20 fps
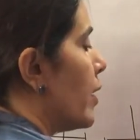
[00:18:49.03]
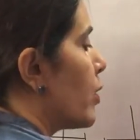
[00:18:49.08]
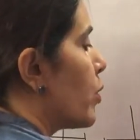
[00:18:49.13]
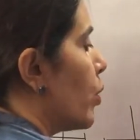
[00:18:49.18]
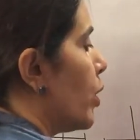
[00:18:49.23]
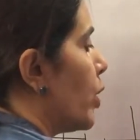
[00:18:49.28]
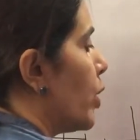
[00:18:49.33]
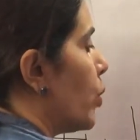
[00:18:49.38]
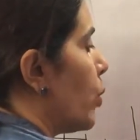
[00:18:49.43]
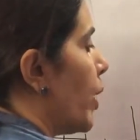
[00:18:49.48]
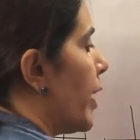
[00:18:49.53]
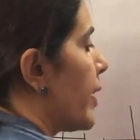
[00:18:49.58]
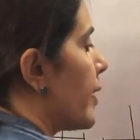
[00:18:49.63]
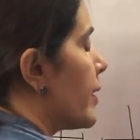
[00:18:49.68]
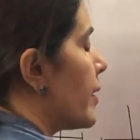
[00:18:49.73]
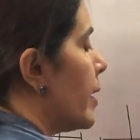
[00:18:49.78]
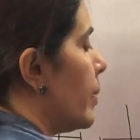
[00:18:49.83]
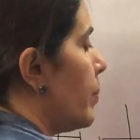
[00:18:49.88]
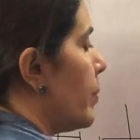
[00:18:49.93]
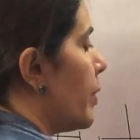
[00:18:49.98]
is going to
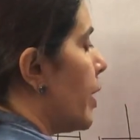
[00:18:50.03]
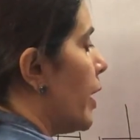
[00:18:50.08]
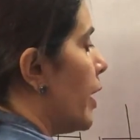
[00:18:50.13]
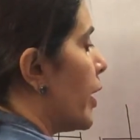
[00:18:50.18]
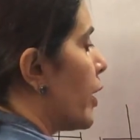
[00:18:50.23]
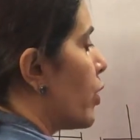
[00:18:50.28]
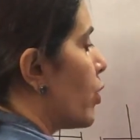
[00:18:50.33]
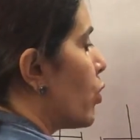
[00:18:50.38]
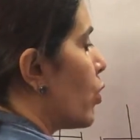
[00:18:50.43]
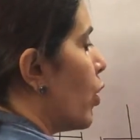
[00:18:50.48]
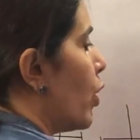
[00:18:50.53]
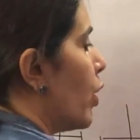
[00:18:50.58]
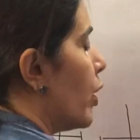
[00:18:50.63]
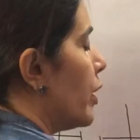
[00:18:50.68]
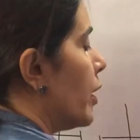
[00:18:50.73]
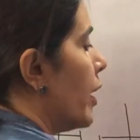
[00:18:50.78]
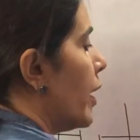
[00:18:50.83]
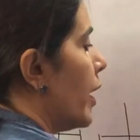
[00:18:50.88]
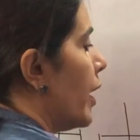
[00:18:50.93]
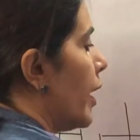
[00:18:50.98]
accept
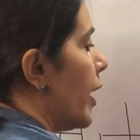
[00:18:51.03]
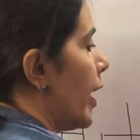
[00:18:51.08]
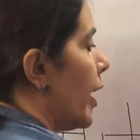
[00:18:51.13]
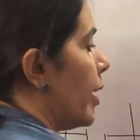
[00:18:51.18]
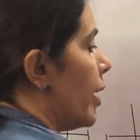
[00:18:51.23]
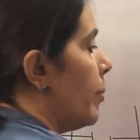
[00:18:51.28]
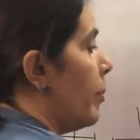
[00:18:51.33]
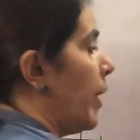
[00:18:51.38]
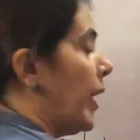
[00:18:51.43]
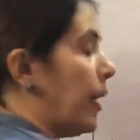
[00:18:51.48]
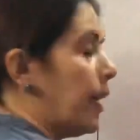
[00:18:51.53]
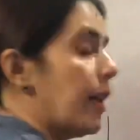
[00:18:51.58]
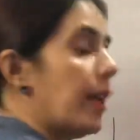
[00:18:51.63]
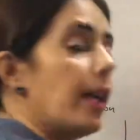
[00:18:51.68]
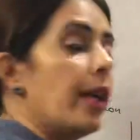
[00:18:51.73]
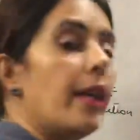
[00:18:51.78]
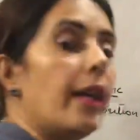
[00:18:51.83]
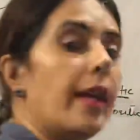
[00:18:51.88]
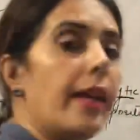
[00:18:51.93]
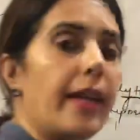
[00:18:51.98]
electron and make
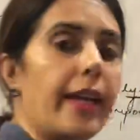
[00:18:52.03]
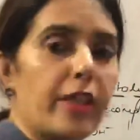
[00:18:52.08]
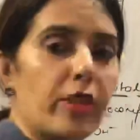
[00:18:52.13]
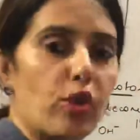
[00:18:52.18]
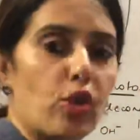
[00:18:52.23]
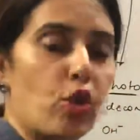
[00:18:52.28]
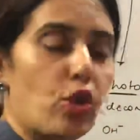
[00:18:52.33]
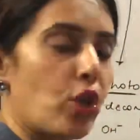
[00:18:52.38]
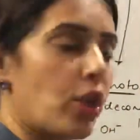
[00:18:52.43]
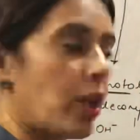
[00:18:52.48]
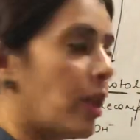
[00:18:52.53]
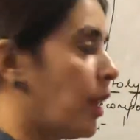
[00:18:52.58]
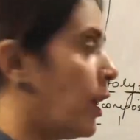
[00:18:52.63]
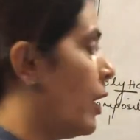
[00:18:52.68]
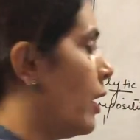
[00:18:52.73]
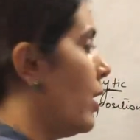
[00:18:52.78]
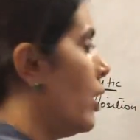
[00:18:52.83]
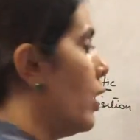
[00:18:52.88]
H.